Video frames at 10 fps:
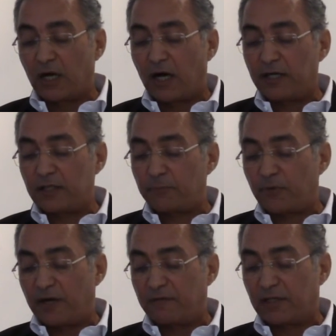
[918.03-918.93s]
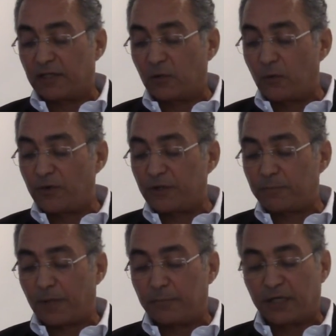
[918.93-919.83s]
either privately or in
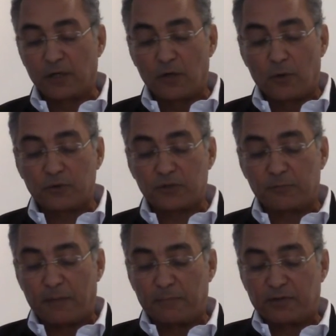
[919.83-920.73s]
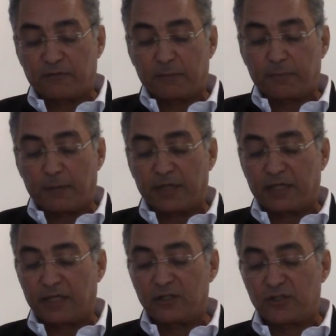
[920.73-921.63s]
public, or to members of the
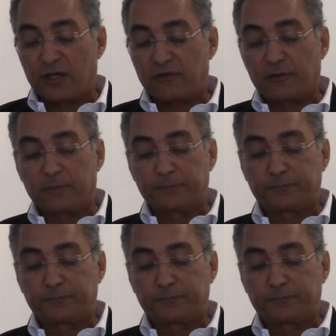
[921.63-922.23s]
public in general.